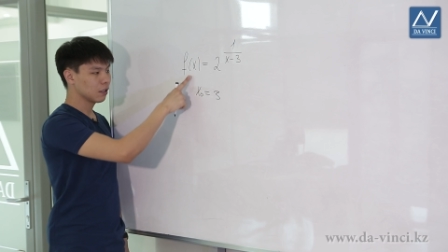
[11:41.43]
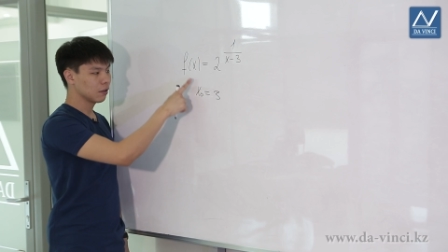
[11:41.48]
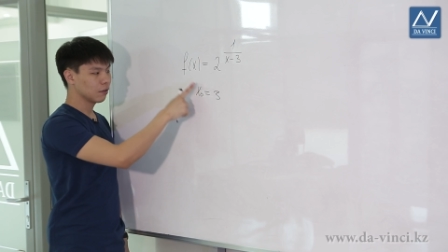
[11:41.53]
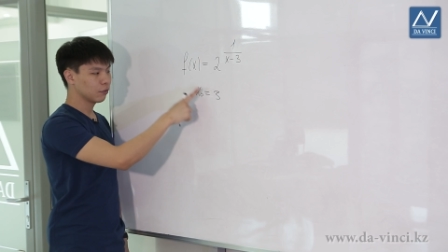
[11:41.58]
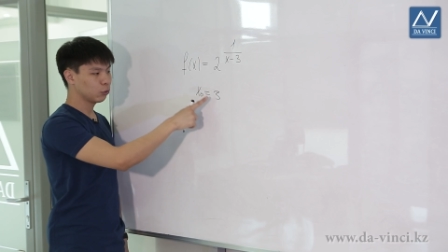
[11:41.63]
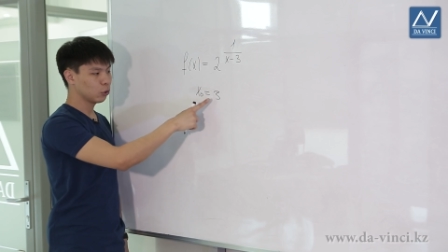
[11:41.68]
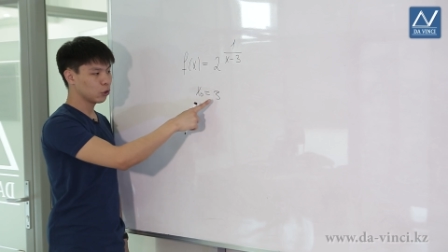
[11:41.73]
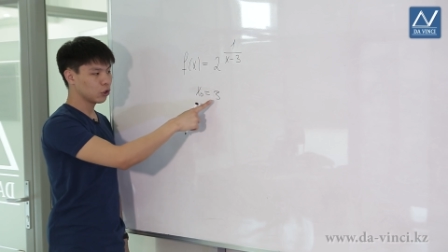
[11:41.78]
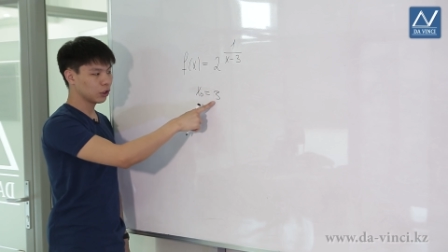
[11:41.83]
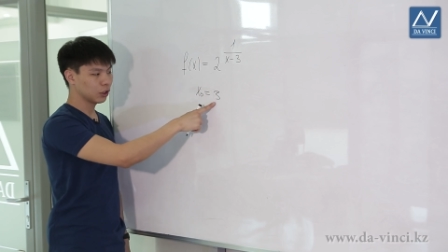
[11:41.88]

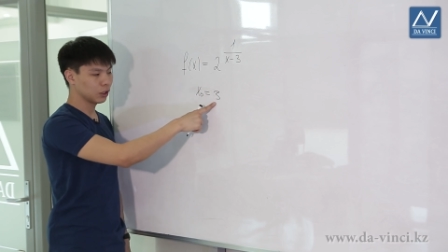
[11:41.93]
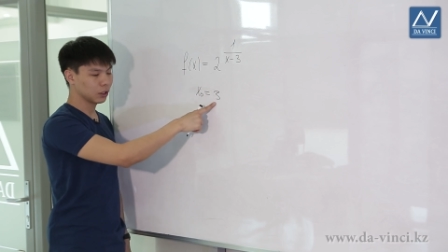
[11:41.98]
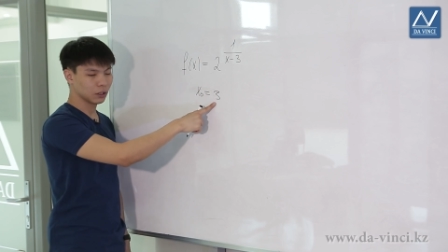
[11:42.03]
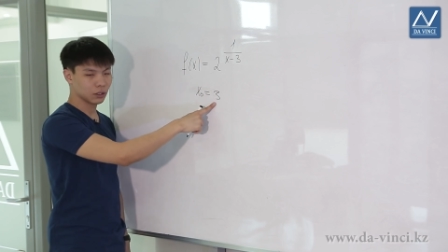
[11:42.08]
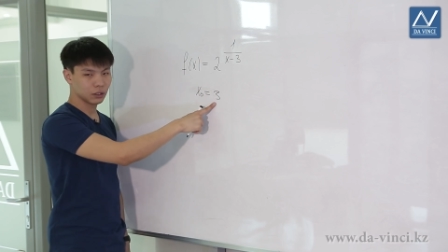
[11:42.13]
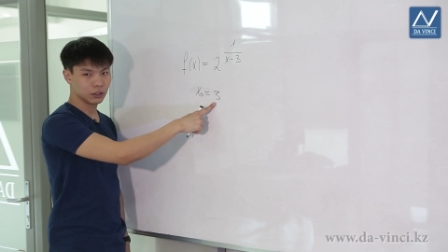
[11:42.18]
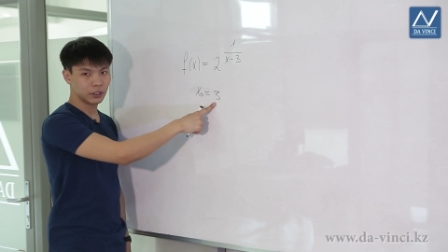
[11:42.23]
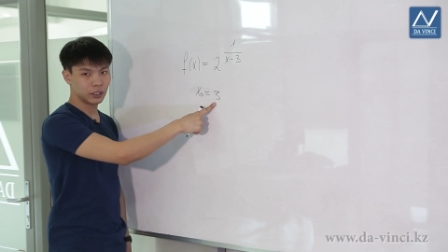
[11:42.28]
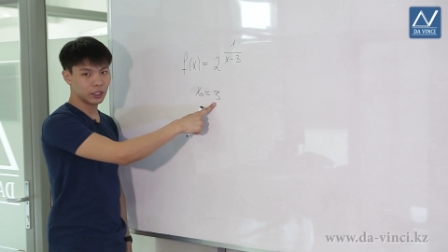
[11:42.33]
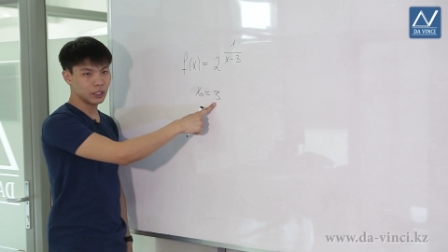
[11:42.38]
at point
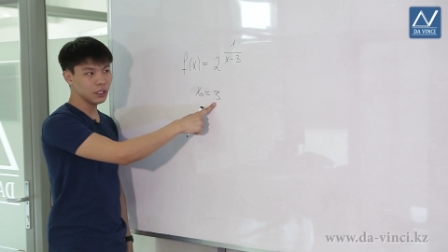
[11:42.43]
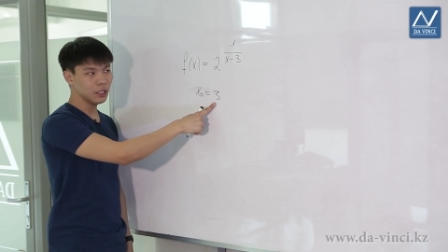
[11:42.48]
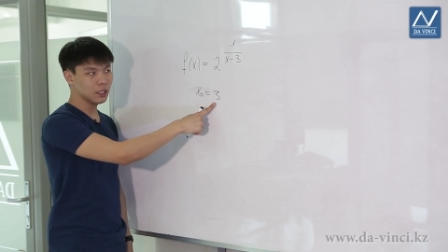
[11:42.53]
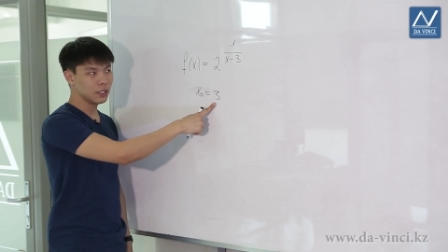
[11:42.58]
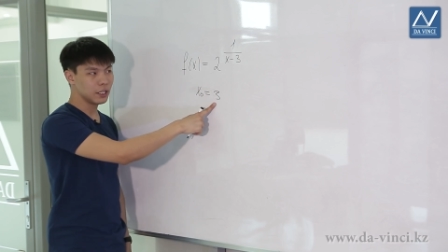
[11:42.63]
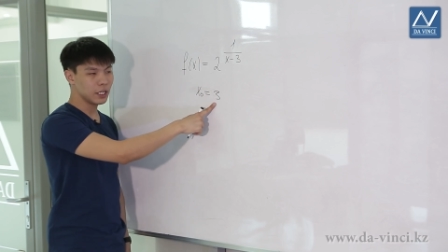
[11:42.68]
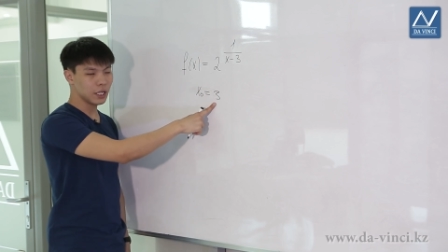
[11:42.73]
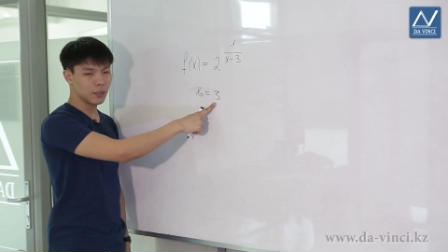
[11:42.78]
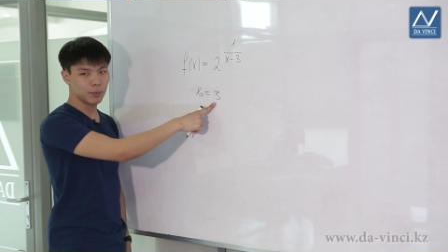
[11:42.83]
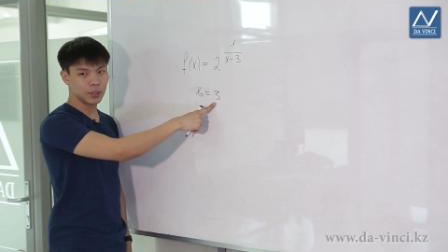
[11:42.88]
3 is
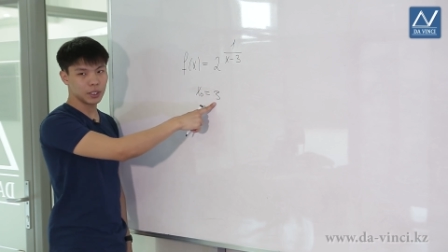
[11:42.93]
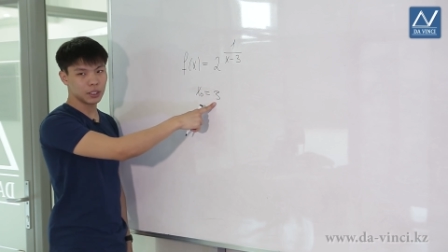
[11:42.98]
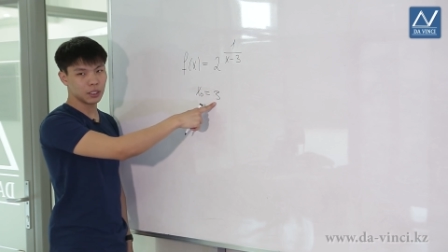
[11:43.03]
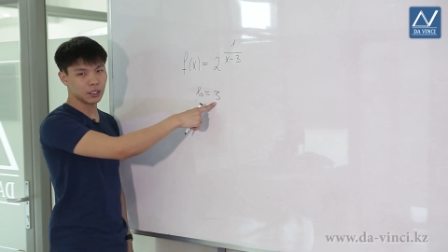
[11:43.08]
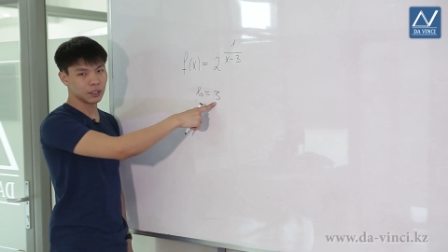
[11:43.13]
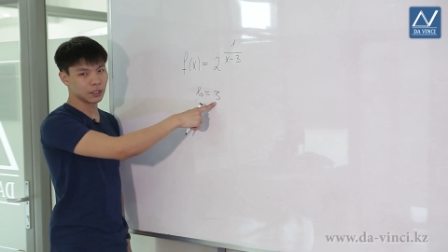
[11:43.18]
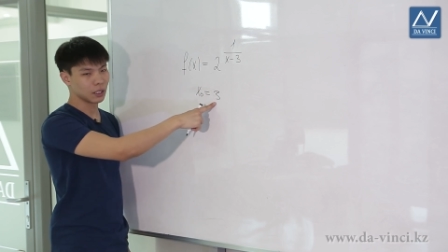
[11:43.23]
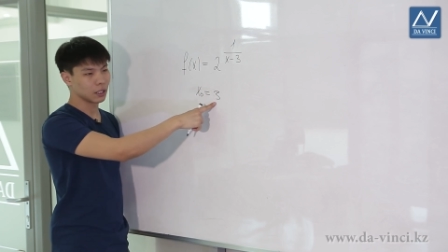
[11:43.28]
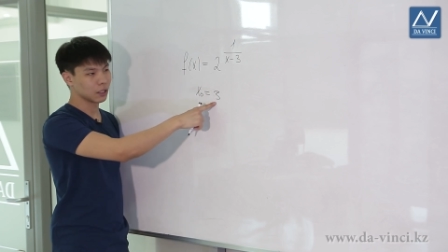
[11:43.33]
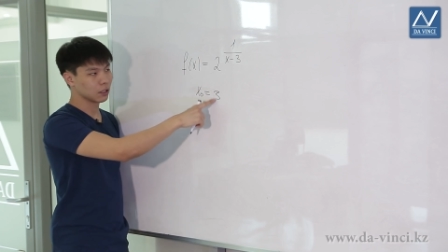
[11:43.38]
not
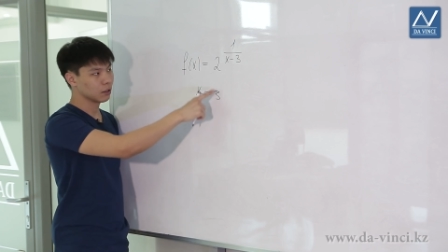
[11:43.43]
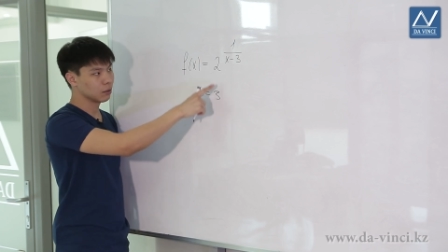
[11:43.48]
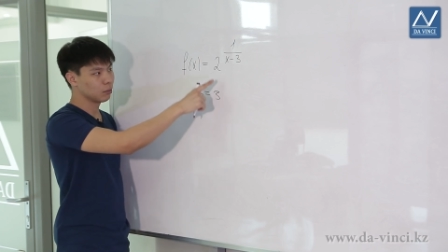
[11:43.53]
defined.